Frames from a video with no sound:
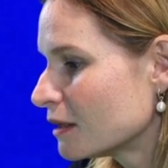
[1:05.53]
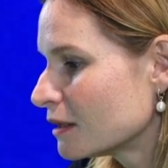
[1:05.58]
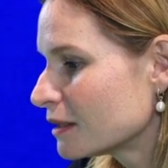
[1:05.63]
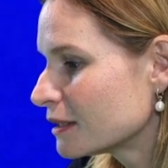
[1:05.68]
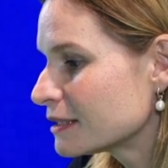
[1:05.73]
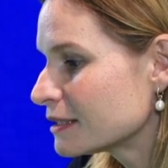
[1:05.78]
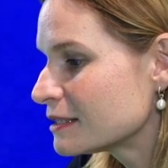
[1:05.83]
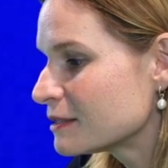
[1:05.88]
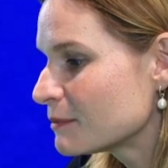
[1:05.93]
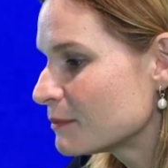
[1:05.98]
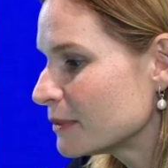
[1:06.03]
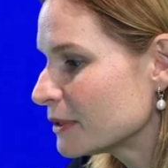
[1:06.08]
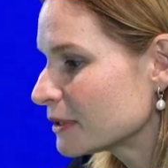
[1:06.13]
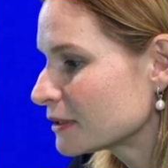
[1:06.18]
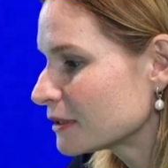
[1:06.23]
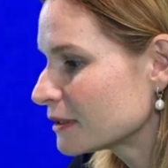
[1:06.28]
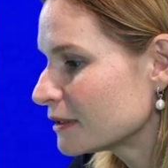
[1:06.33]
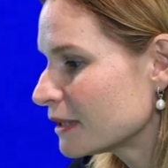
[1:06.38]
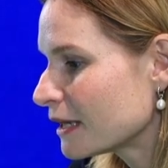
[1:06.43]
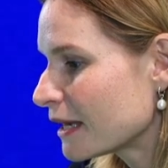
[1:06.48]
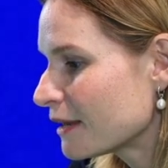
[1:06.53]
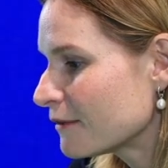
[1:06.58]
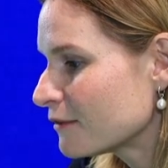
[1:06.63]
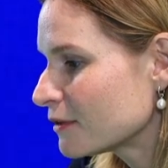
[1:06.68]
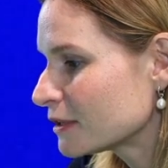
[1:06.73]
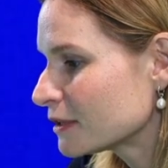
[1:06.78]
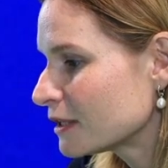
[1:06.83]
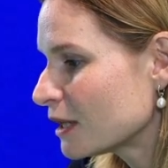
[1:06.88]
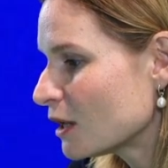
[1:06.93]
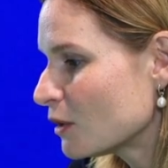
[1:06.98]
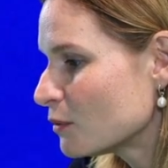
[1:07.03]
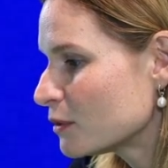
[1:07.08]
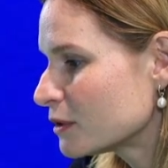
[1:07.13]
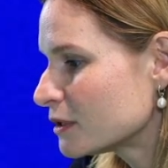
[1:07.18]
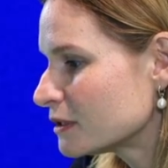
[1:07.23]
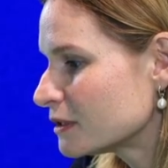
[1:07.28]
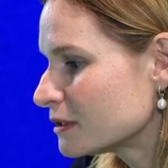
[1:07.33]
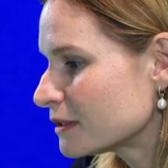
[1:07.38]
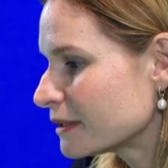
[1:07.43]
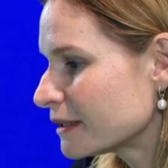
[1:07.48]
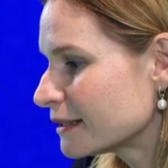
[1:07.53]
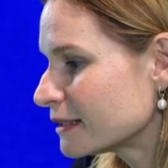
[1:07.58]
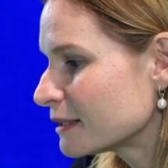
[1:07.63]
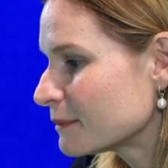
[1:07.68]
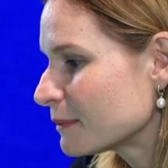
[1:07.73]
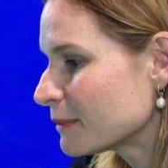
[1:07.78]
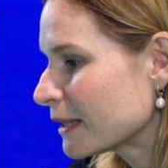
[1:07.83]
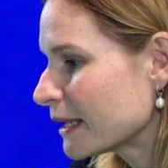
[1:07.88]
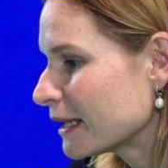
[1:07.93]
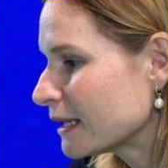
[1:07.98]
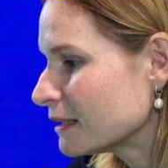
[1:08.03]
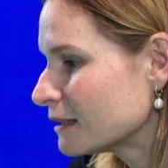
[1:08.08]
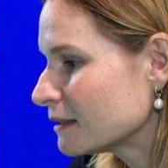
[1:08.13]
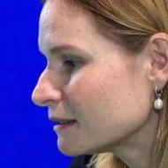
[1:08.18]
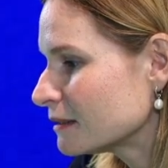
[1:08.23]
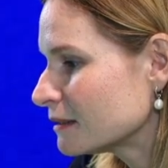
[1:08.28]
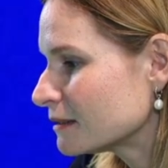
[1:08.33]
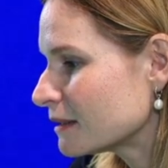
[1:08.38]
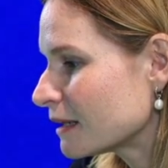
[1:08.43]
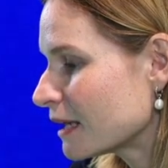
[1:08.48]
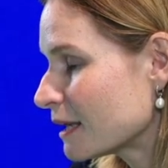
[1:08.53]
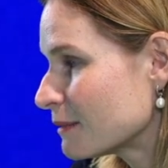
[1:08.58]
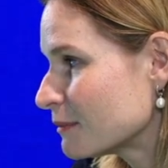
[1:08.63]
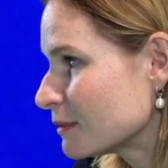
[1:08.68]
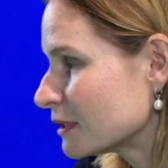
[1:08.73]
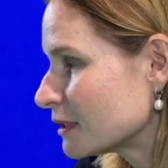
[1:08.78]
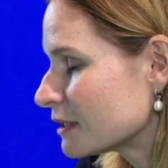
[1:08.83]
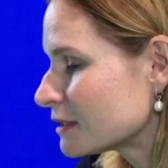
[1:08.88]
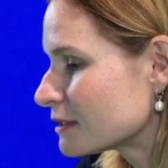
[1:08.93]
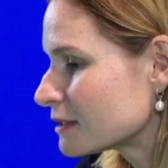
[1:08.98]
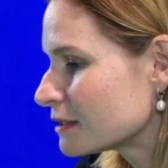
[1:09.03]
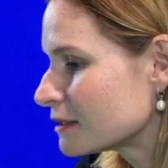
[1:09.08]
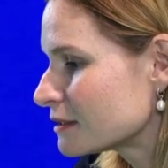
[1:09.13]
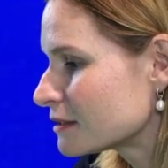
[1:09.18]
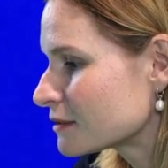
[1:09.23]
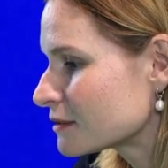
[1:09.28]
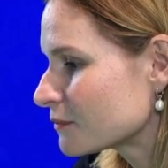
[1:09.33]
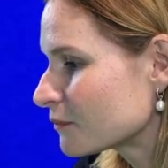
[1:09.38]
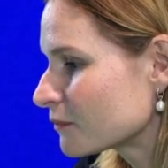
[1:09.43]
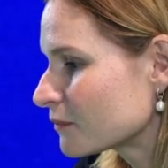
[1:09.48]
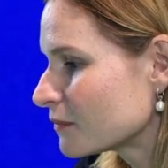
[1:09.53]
It depicted the Eiffel Tower and a plane aiming at it.